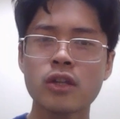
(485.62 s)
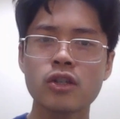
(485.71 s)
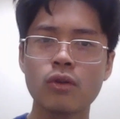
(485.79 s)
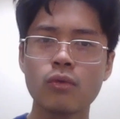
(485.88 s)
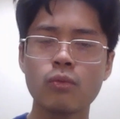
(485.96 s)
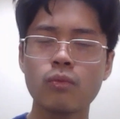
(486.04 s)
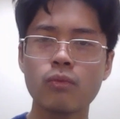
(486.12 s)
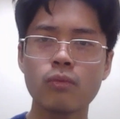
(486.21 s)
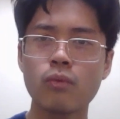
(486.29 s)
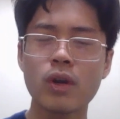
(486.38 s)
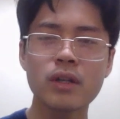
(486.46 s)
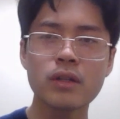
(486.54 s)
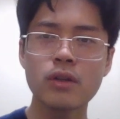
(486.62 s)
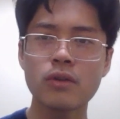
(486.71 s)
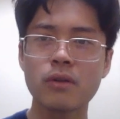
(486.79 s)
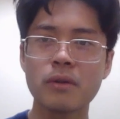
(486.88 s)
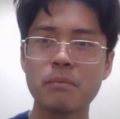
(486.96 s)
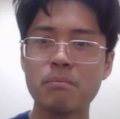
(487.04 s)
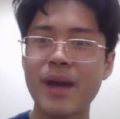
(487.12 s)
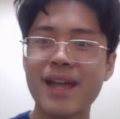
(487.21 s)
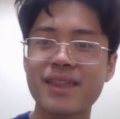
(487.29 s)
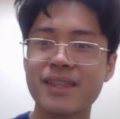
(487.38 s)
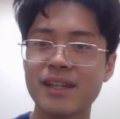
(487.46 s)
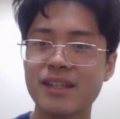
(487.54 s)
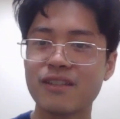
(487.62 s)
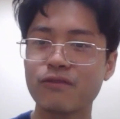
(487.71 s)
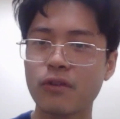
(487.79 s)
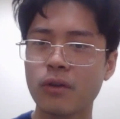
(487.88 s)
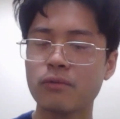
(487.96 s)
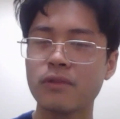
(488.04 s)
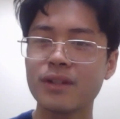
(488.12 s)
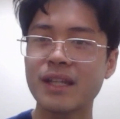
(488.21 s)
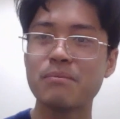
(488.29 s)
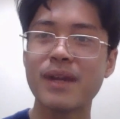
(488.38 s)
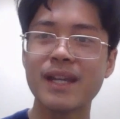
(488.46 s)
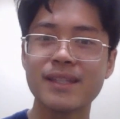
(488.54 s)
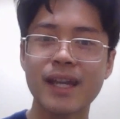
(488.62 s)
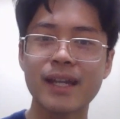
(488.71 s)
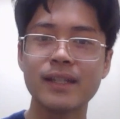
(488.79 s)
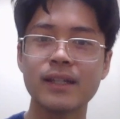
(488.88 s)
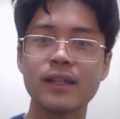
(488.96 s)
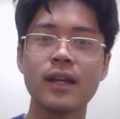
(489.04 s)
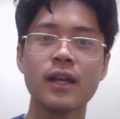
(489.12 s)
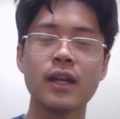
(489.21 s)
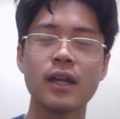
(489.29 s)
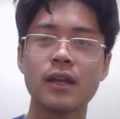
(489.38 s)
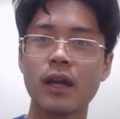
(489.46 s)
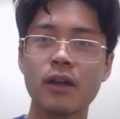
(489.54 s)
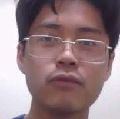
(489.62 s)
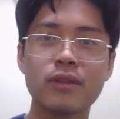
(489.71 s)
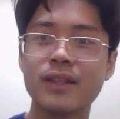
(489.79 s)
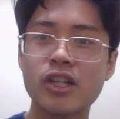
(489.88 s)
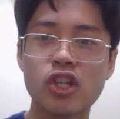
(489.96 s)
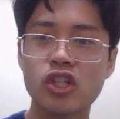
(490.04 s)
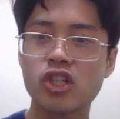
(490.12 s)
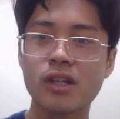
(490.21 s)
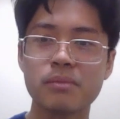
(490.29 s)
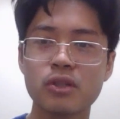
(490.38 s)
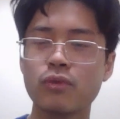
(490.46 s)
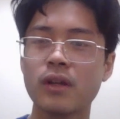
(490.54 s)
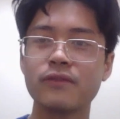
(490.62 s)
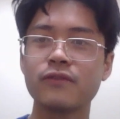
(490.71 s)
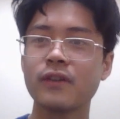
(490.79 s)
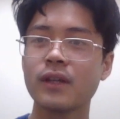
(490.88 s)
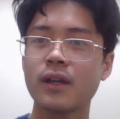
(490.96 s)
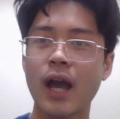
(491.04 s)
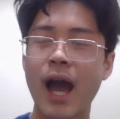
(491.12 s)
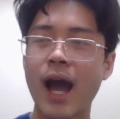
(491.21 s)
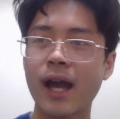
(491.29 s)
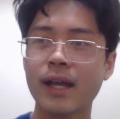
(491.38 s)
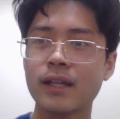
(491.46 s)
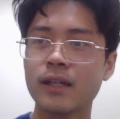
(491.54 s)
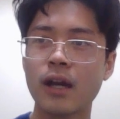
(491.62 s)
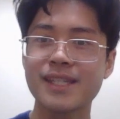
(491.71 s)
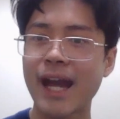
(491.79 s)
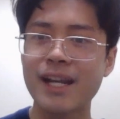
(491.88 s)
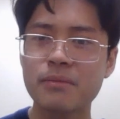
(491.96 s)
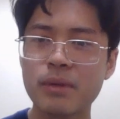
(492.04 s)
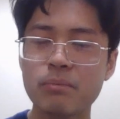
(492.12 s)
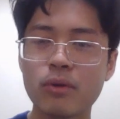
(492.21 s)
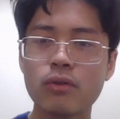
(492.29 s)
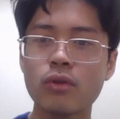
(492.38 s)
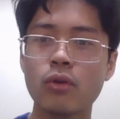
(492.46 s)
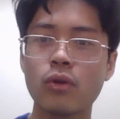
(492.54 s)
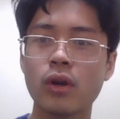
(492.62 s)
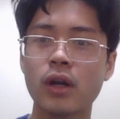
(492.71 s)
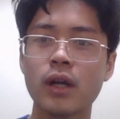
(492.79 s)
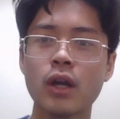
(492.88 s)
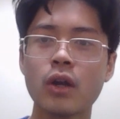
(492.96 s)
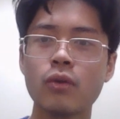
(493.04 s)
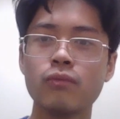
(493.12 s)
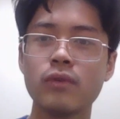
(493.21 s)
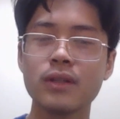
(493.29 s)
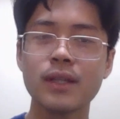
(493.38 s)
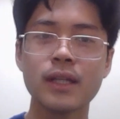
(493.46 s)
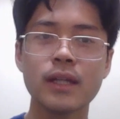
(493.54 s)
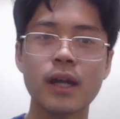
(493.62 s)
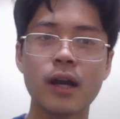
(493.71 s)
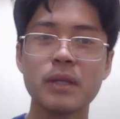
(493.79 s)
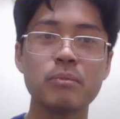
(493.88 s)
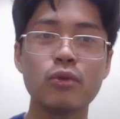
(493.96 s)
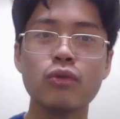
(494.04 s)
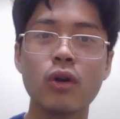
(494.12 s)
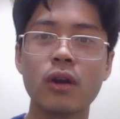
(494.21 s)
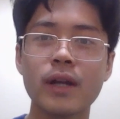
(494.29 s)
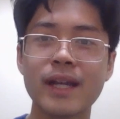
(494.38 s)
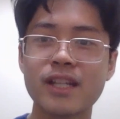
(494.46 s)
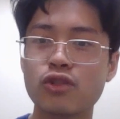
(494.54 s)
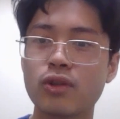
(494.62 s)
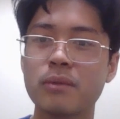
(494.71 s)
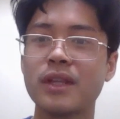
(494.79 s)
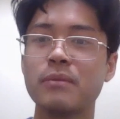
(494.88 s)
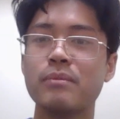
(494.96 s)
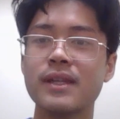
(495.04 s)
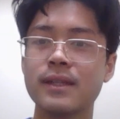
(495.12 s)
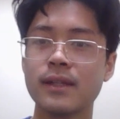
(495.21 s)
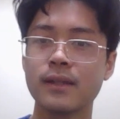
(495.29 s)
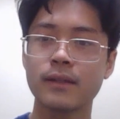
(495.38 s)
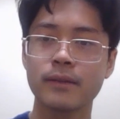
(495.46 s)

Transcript: So, what are your methods for really maintaining relationships with high status people or really people who are extremely busy?